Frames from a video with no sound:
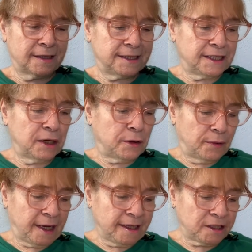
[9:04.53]
So
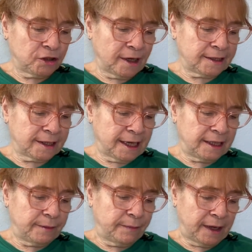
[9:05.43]
it's
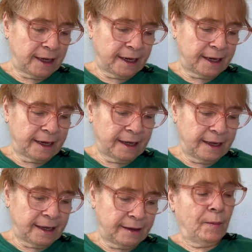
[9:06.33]
translated by
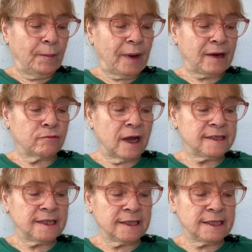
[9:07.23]

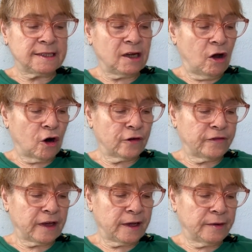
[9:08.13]
Rosalind
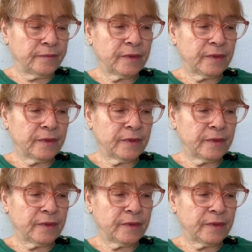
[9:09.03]
Harvey,